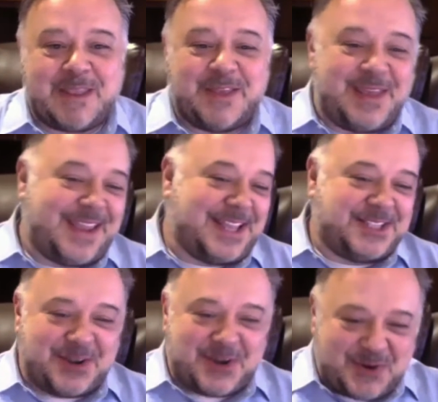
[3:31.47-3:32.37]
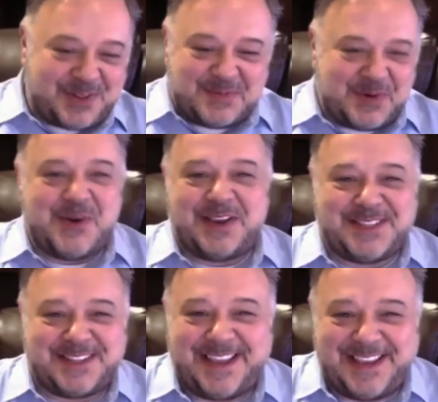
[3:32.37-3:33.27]
that gets you a whole lot more
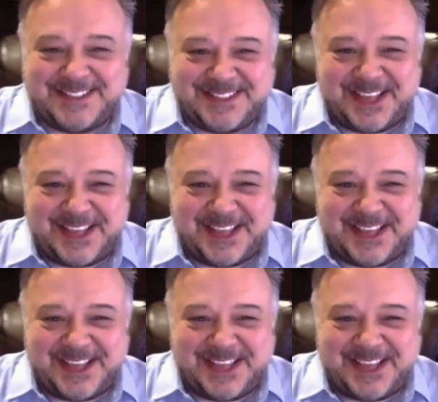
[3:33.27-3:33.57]
SLAs